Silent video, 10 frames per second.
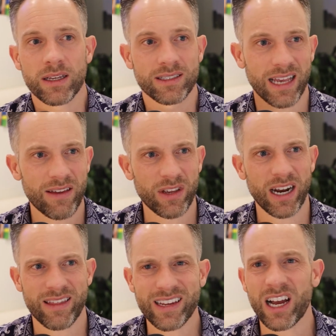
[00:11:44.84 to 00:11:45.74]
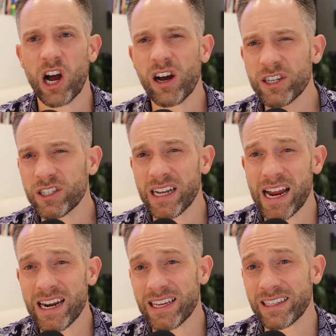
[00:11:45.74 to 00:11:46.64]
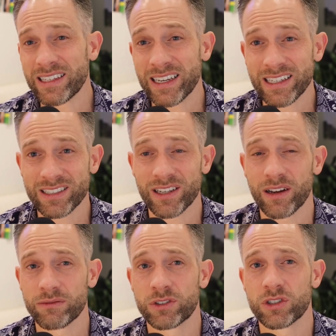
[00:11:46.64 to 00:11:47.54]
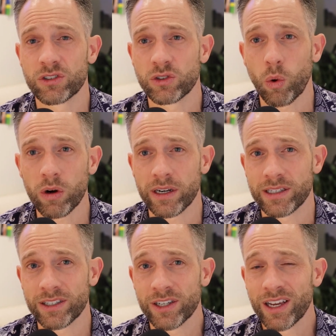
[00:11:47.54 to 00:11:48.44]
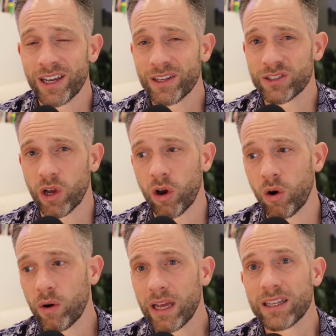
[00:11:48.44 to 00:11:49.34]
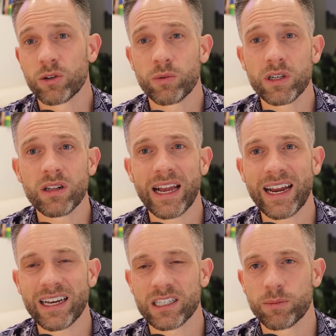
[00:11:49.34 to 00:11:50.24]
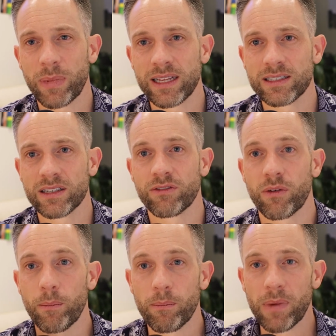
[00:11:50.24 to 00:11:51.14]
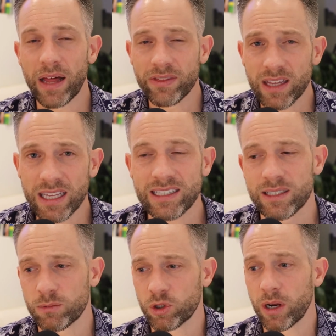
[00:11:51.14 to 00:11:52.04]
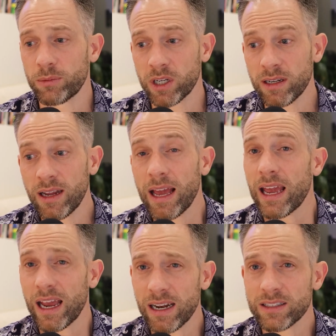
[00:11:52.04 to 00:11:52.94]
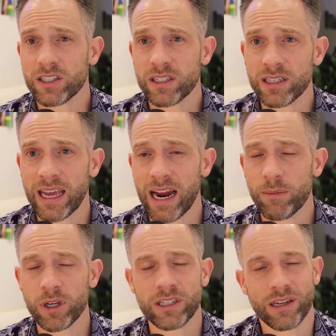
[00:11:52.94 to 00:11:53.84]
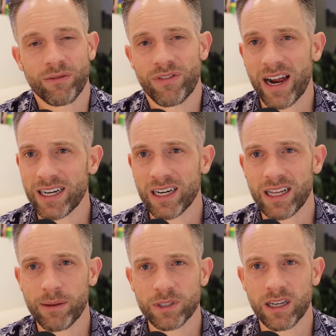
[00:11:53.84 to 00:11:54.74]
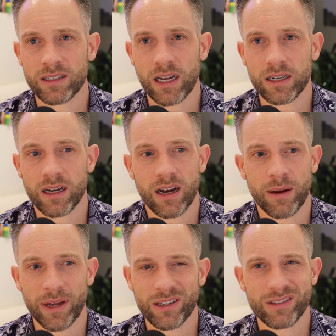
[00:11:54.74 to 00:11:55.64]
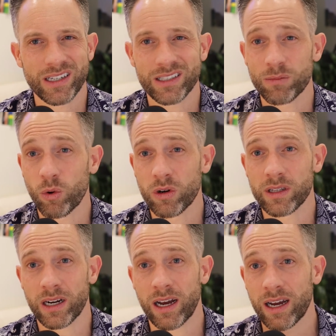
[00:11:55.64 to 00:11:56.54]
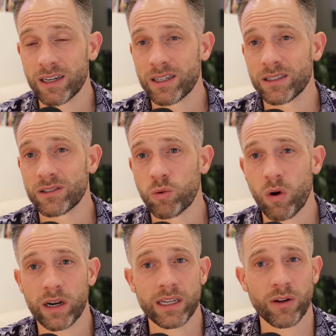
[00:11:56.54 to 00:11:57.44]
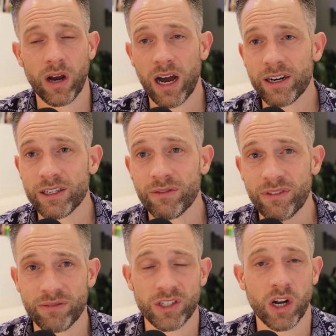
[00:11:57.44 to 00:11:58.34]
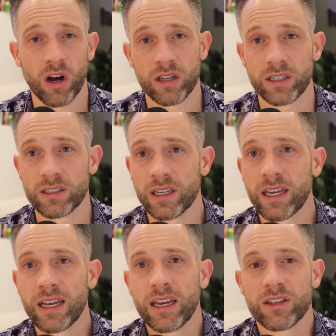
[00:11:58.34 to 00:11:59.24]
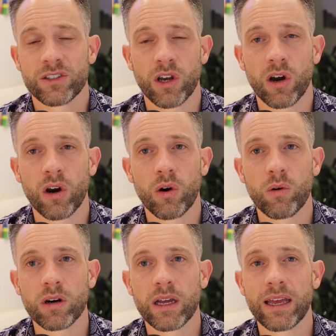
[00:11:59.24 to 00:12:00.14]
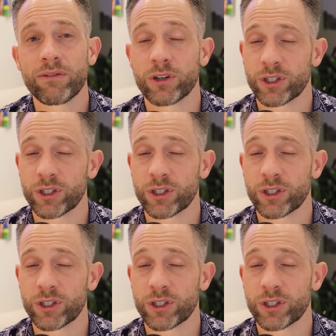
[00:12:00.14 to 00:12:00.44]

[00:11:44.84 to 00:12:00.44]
saving I think 180 gigs of storage. So it's a real inexpensive monthly subscription, and it's a good camera. You can find it on Amazon.com. I don't think it's more than 120 to 150 dollars. So if you're